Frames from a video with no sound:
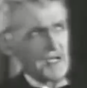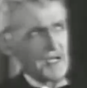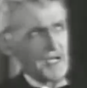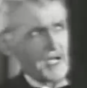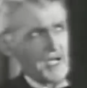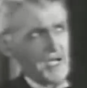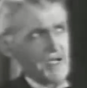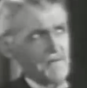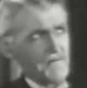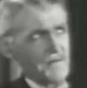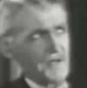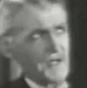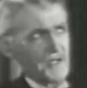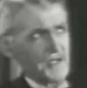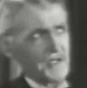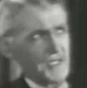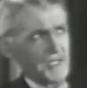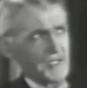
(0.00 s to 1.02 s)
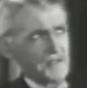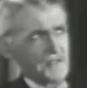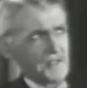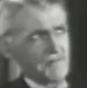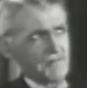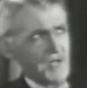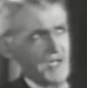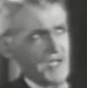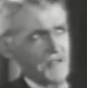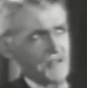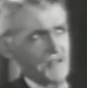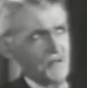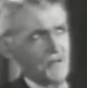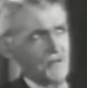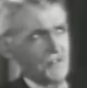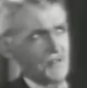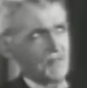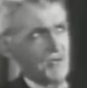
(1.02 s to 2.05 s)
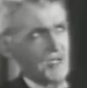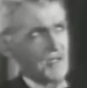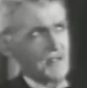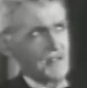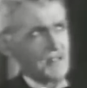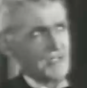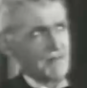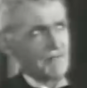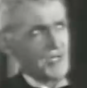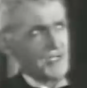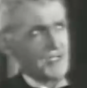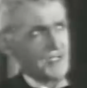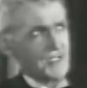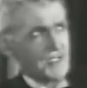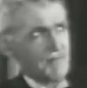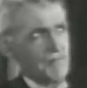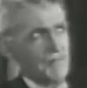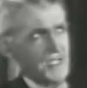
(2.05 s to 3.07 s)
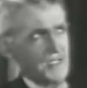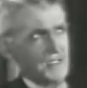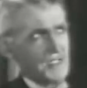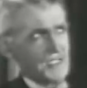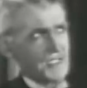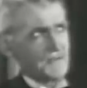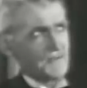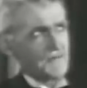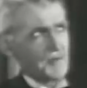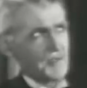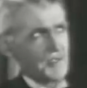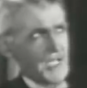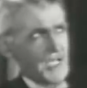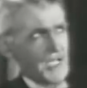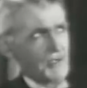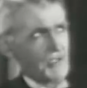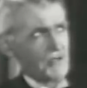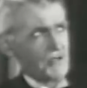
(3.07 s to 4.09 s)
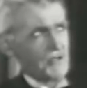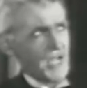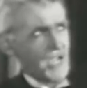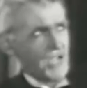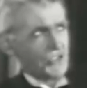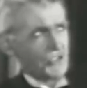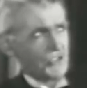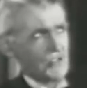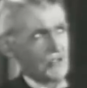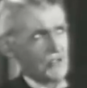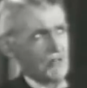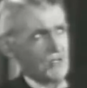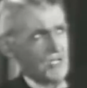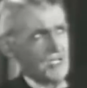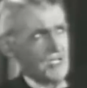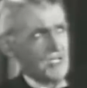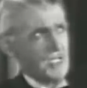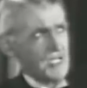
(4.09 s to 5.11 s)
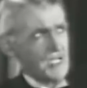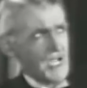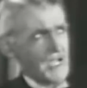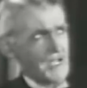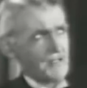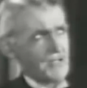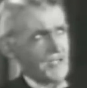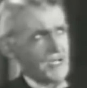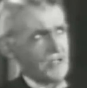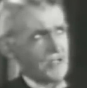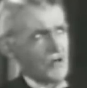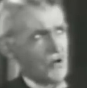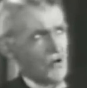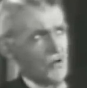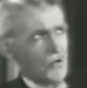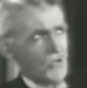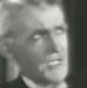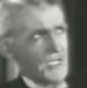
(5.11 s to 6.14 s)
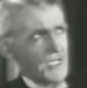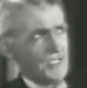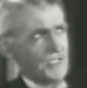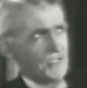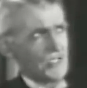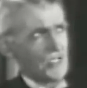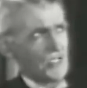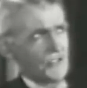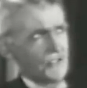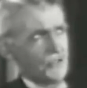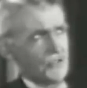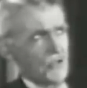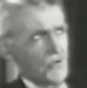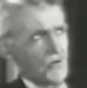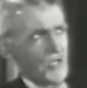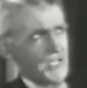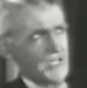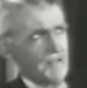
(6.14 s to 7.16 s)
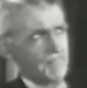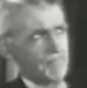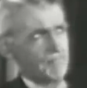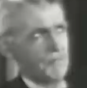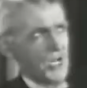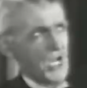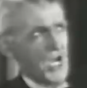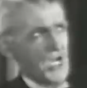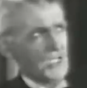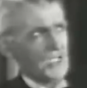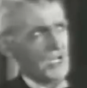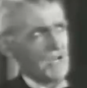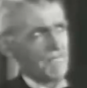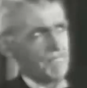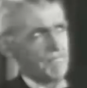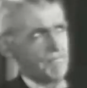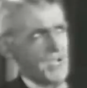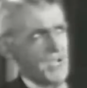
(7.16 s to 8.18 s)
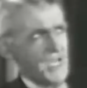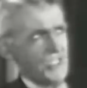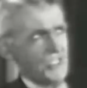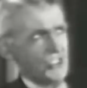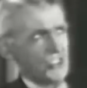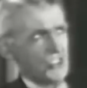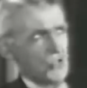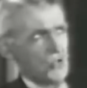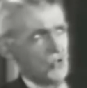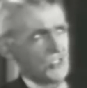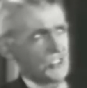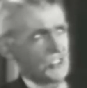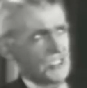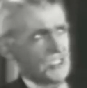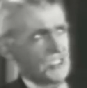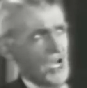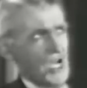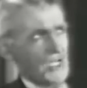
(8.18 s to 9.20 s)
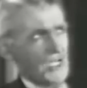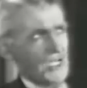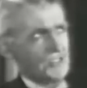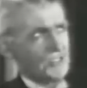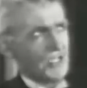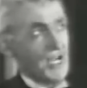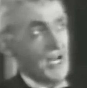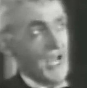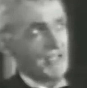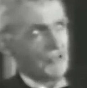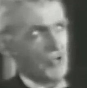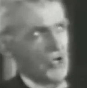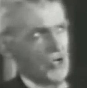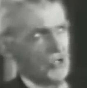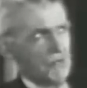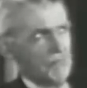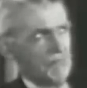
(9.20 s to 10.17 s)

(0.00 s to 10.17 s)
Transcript: I found out that Matthews borrowed the money to beat us from the Chemical National, and they're holding his controlling block of Bayshore stock as collateral.